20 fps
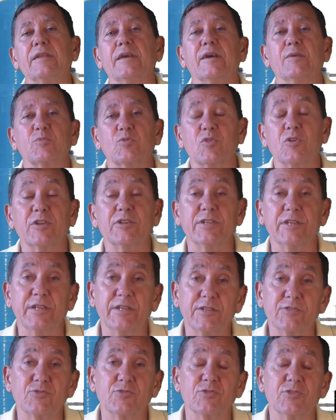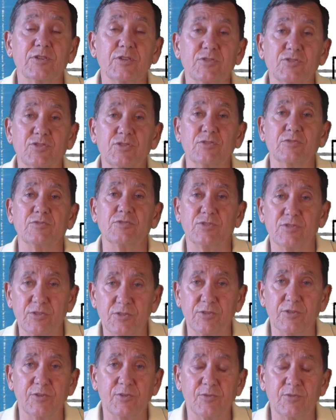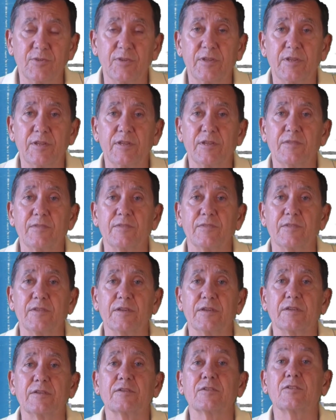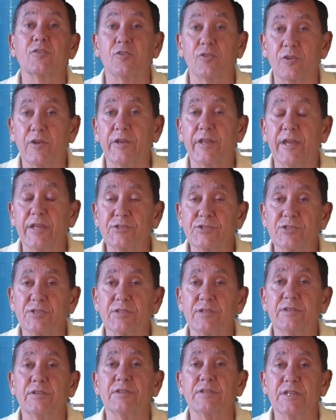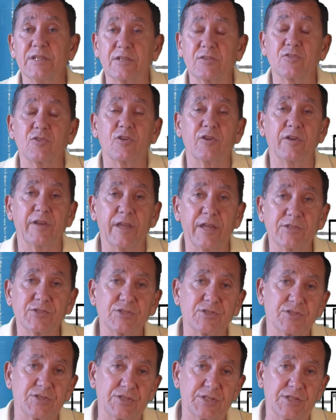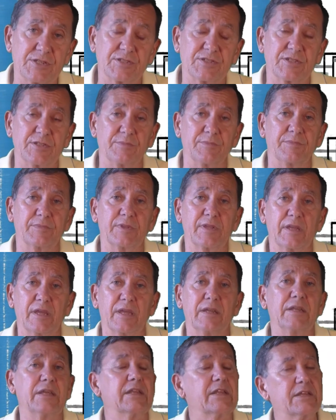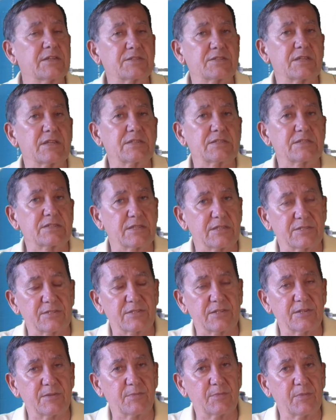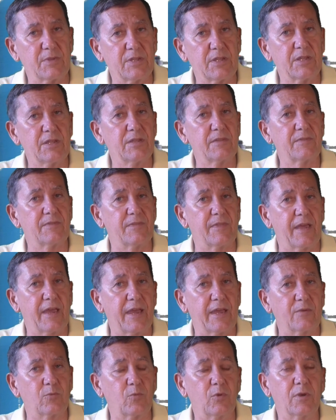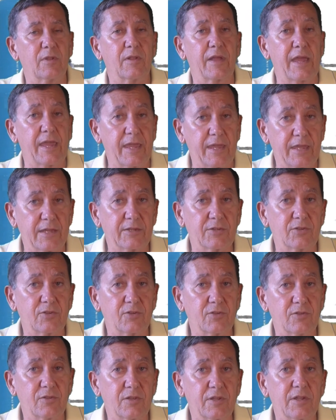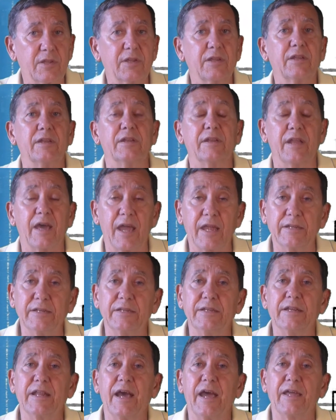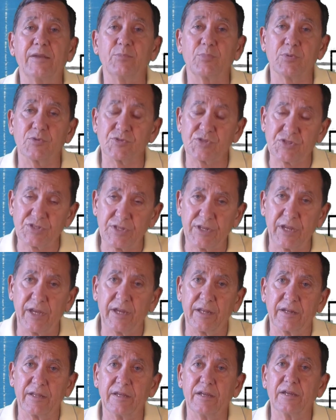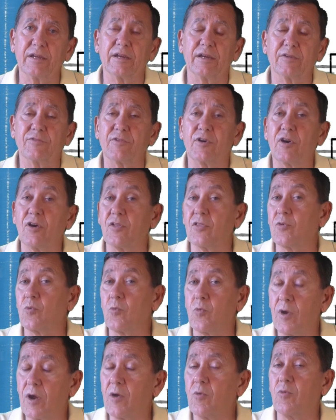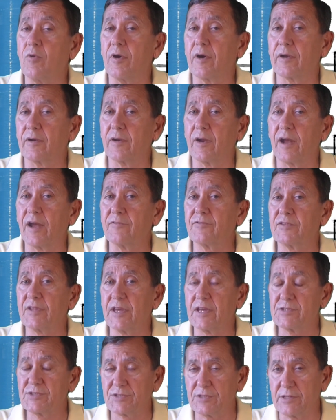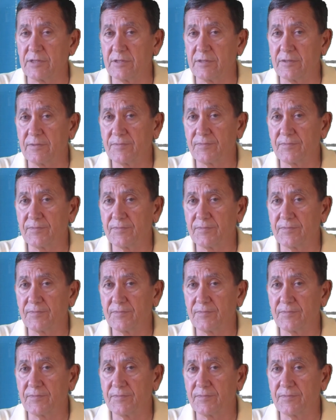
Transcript: Now I'm going to introduce you to the chlorination dechlorination system and it is a system that will handle 99% of all the well water I've tested.